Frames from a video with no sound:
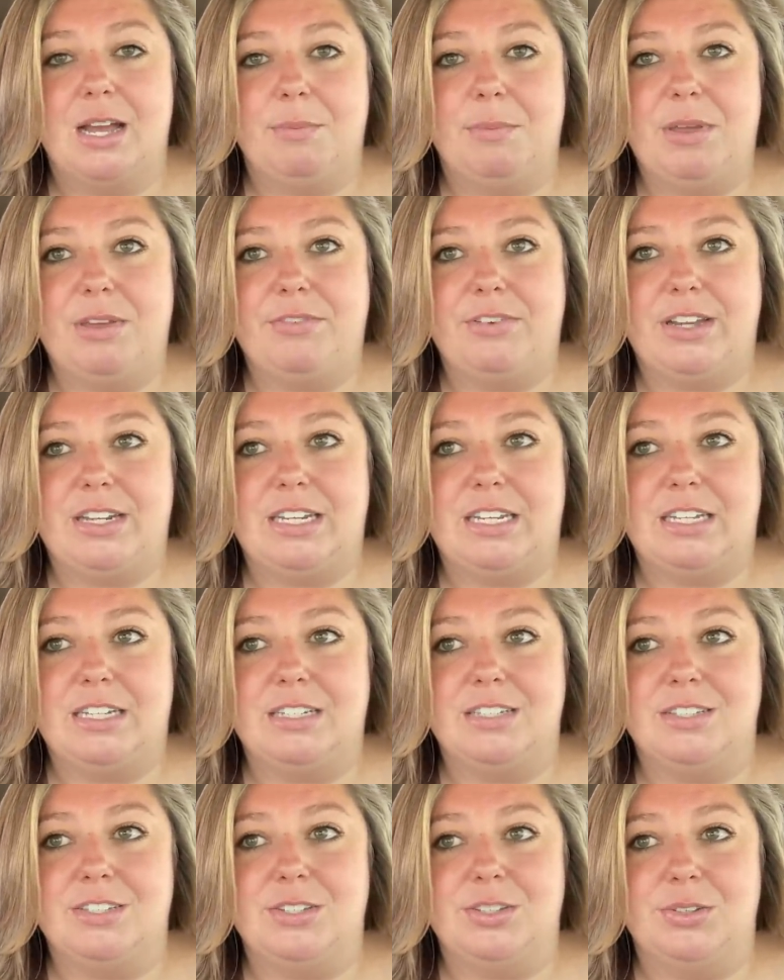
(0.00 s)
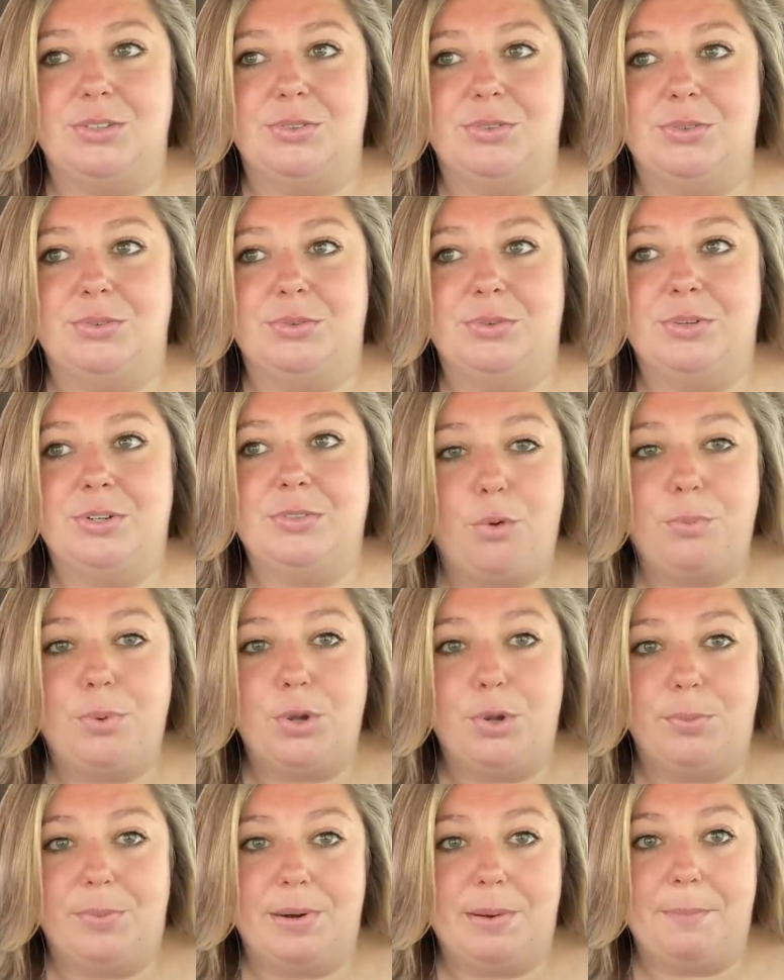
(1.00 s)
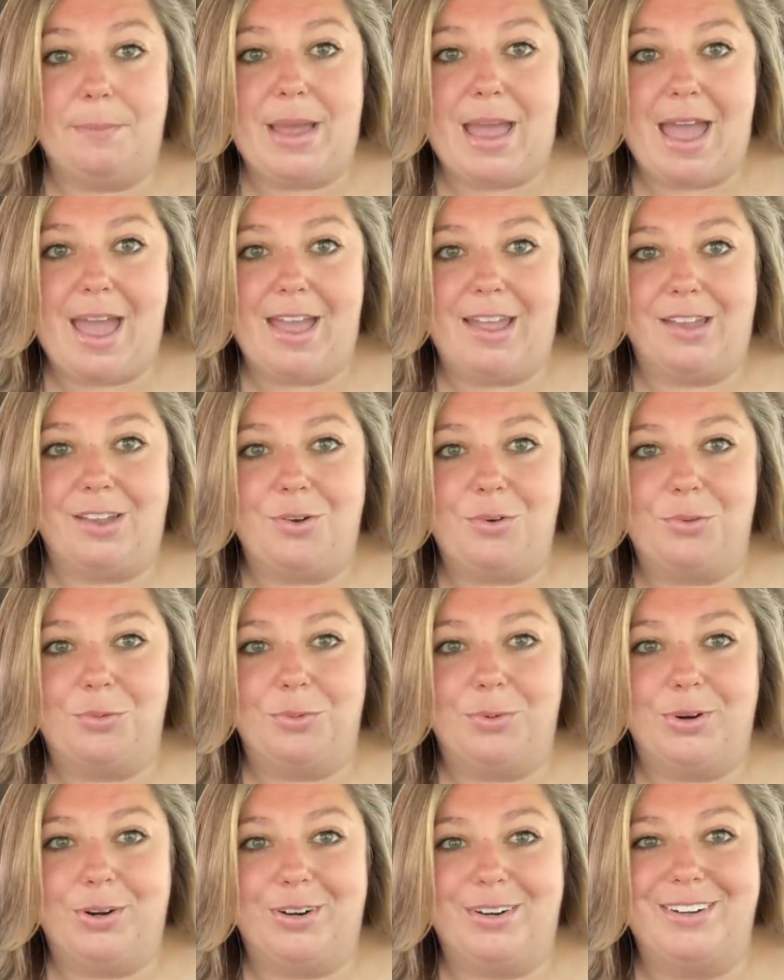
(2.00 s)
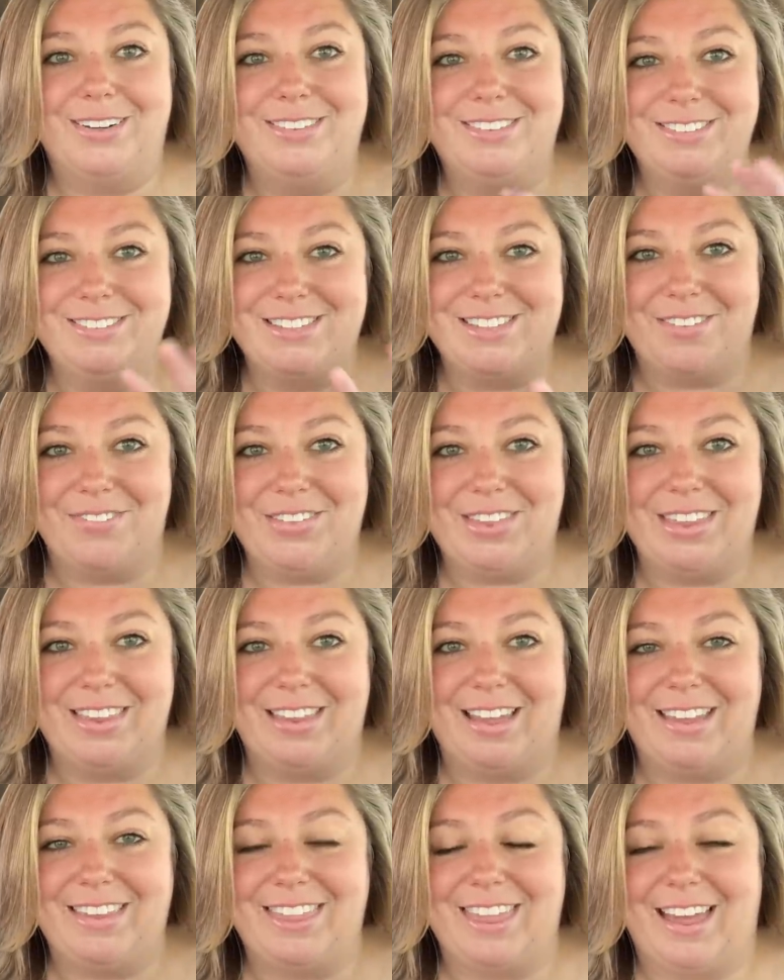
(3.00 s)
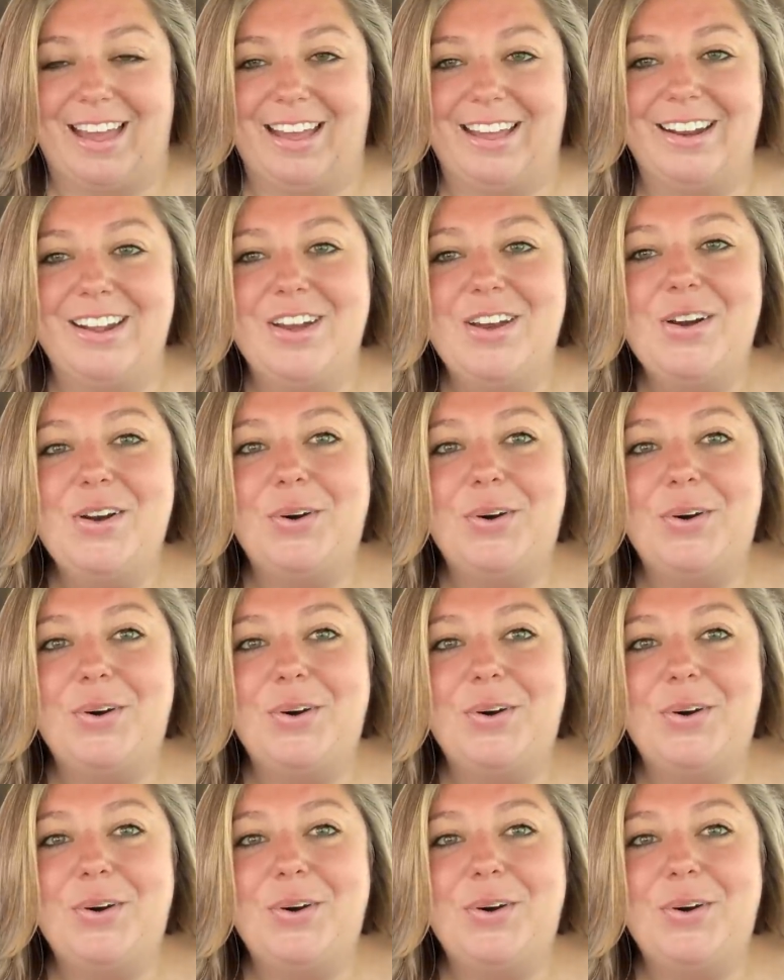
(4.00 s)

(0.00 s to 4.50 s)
if I needed to poop in a bag or something like that.